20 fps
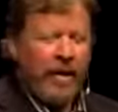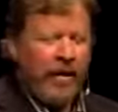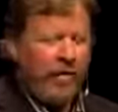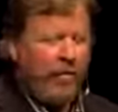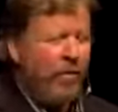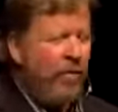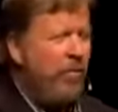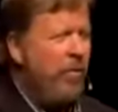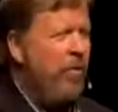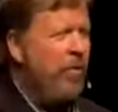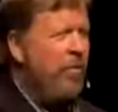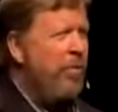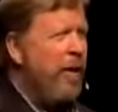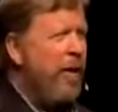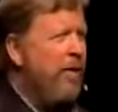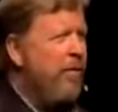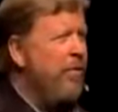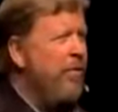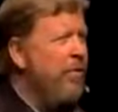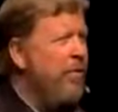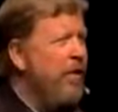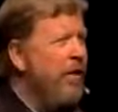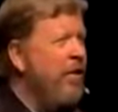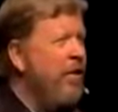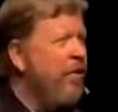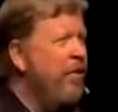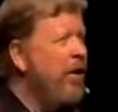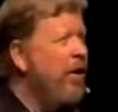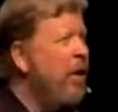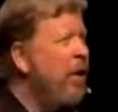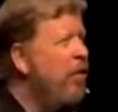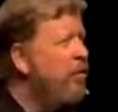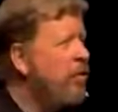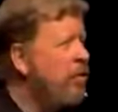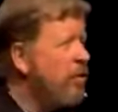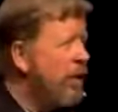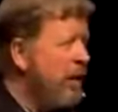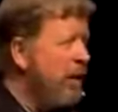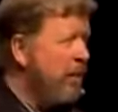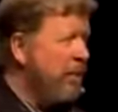In some respects, they're the
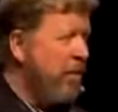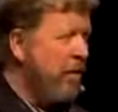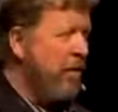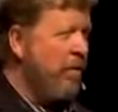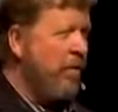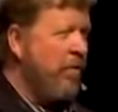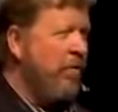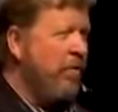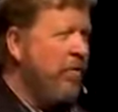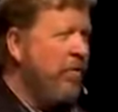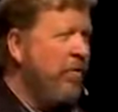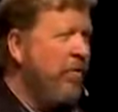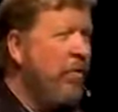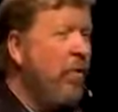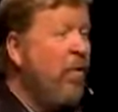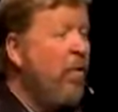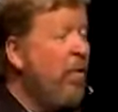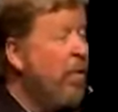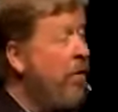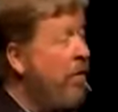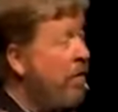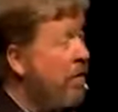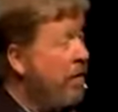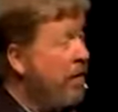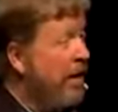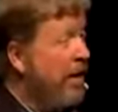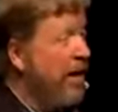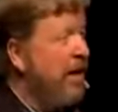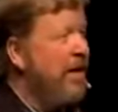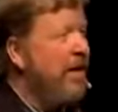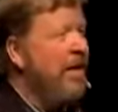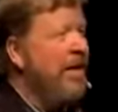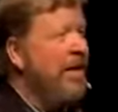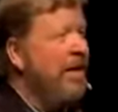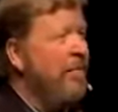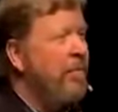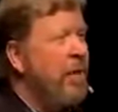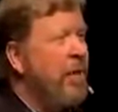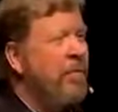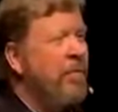ultimate empiricists, or, like
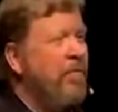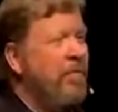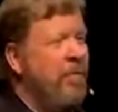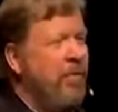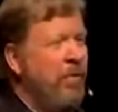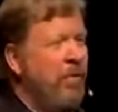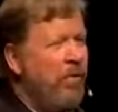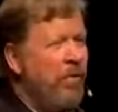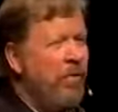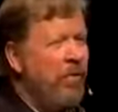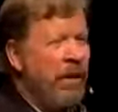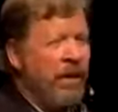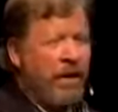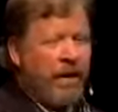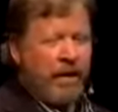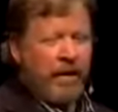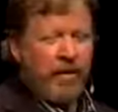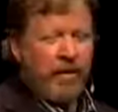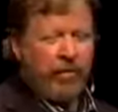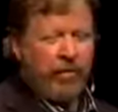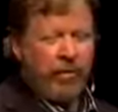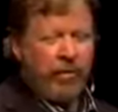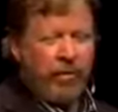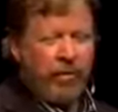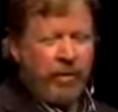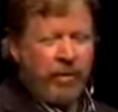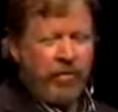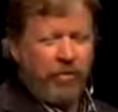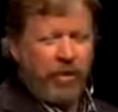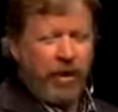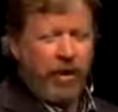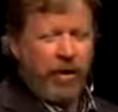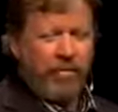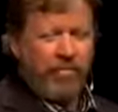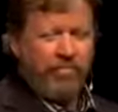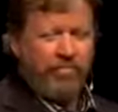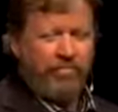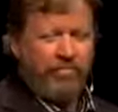people from Missouri, the show-me state.